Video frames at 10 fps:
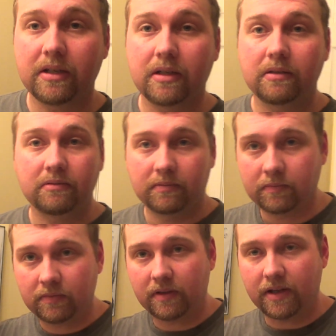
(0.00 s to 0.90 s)
Uh,
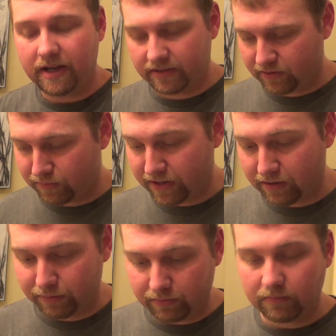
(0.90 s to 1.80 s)
asked
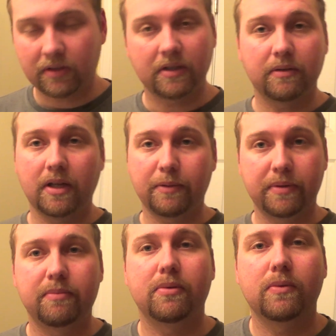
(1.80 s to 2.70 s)
around uh, a lot of
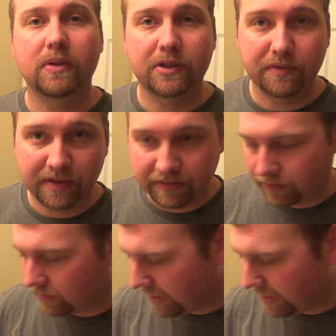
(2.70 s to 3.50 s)
people, what's your favorite